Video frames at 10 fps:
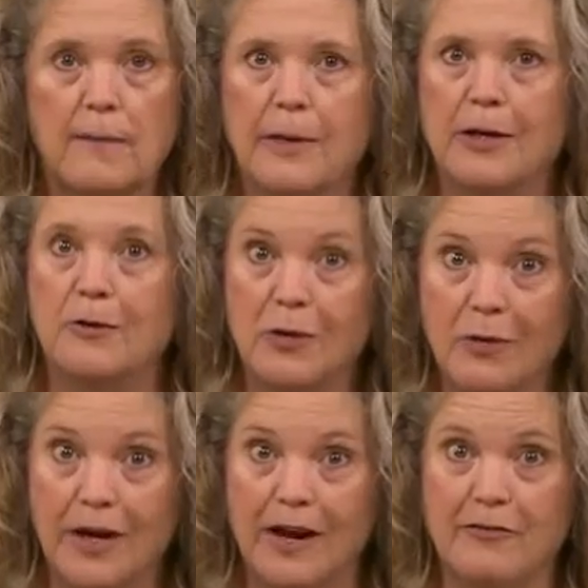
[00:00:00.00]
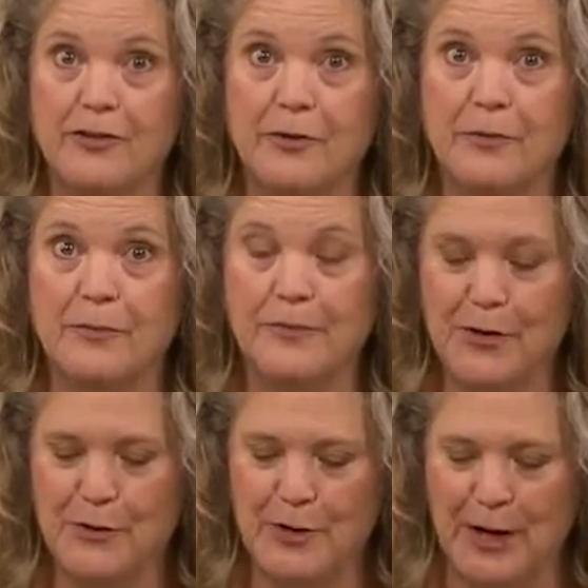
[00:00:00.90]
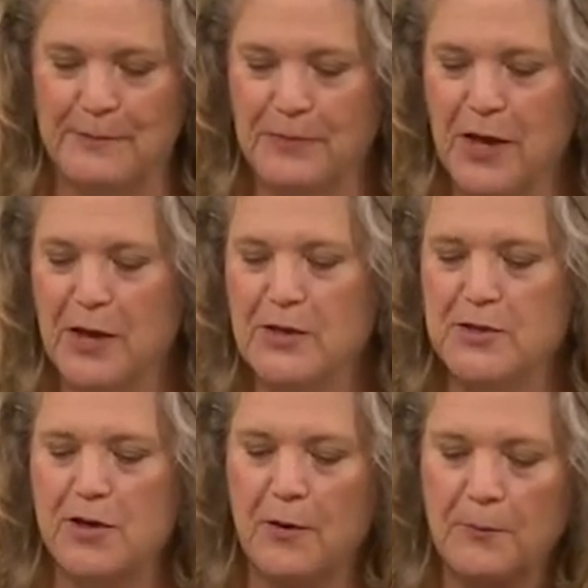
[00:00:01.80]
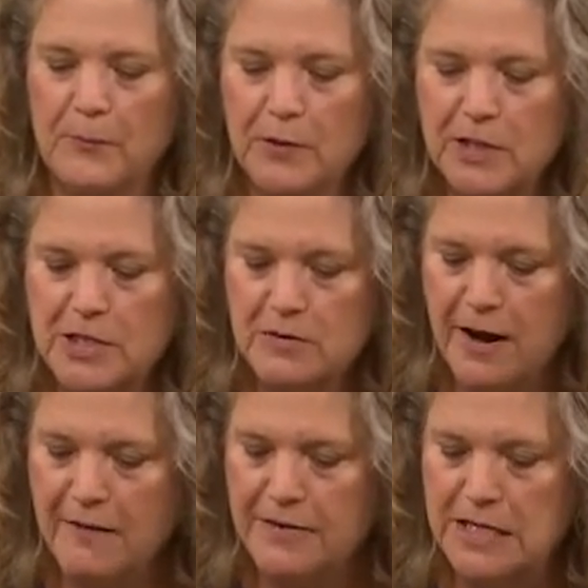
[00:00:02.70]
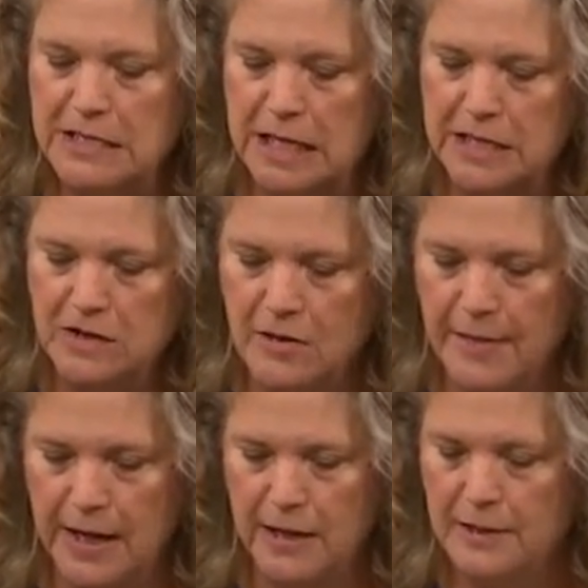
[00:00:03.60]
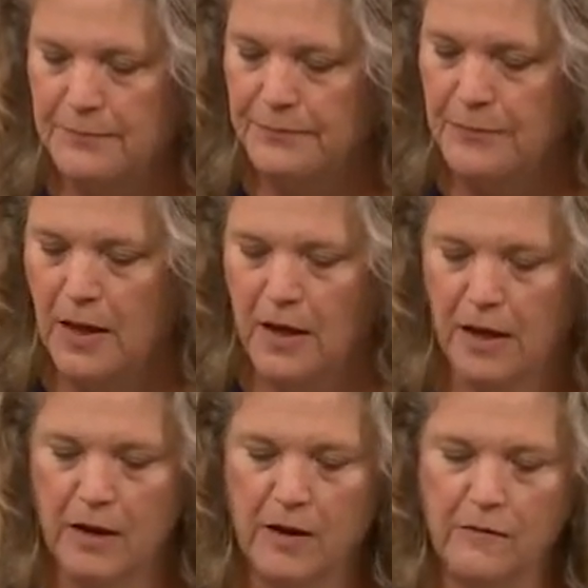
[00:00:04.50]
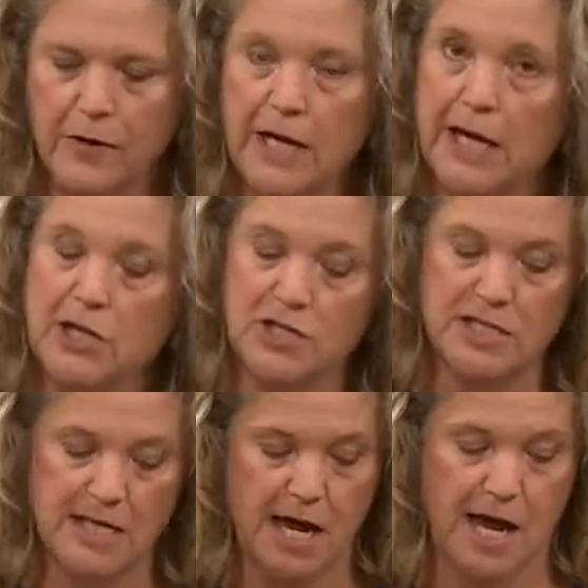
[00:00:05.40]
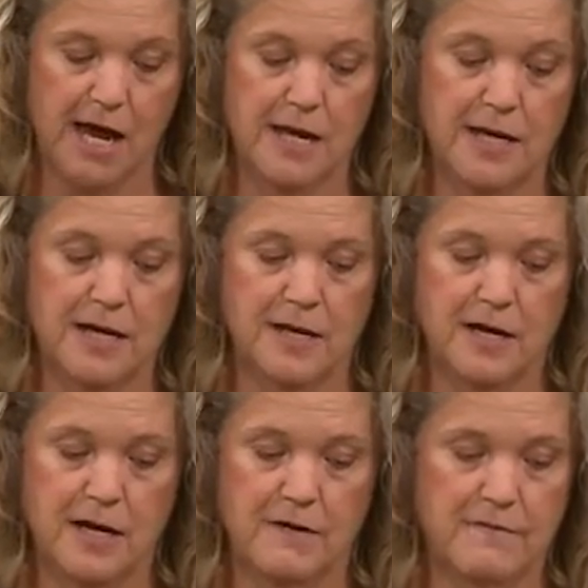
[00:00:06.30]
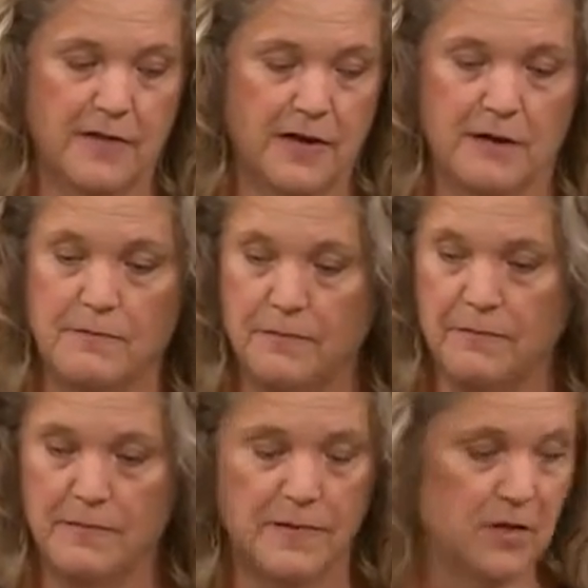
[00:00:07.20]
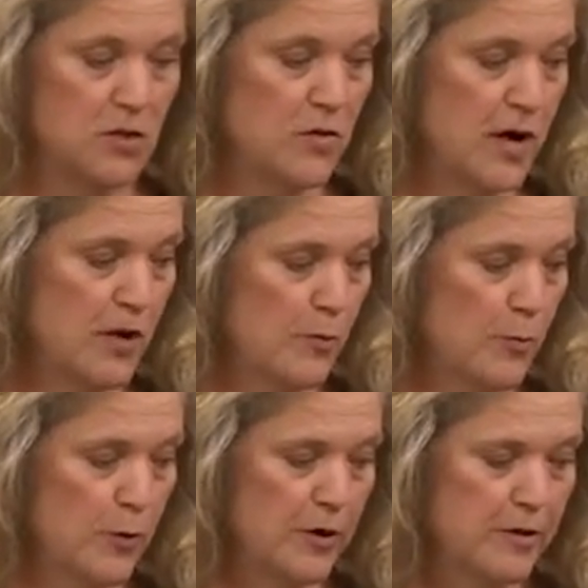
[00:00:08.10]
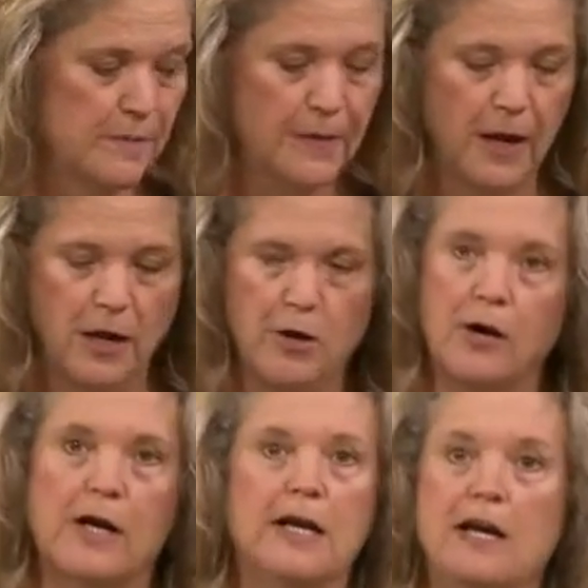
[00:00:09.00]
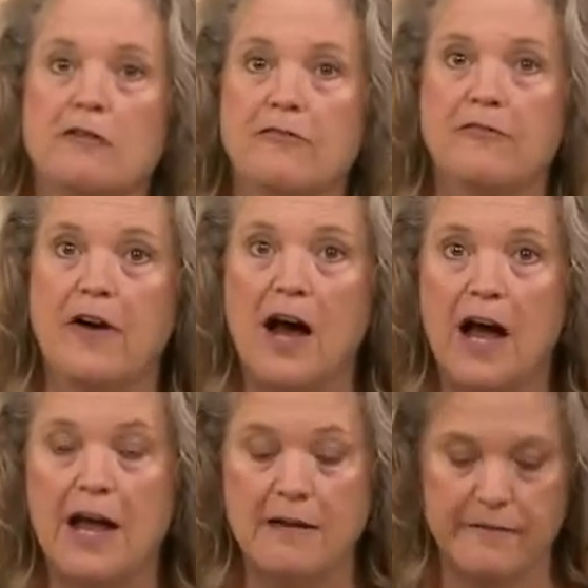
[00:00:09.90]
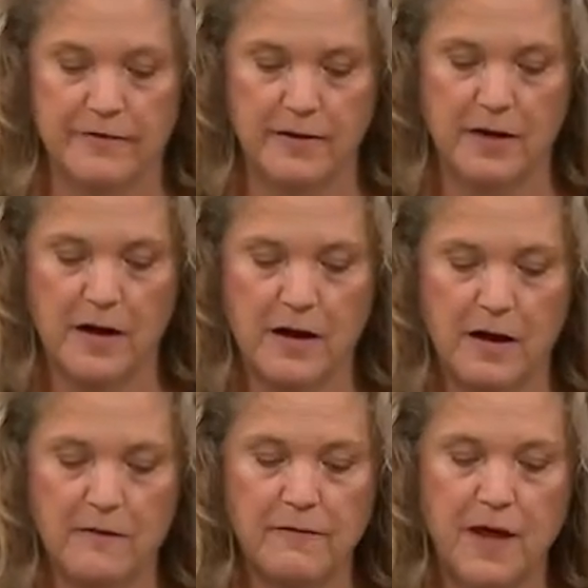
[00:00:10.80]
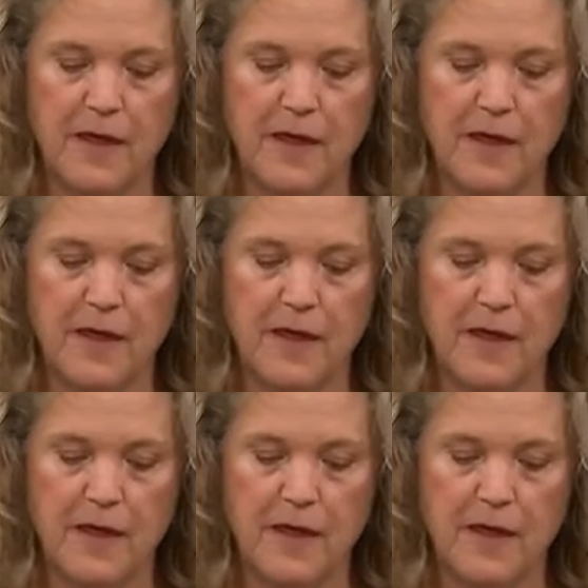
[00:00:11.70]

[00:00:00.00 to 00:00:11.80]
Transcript: but you don't have to. Okay, so once you have these guys all made, for each side of the, the triangle border, you're gonna need five of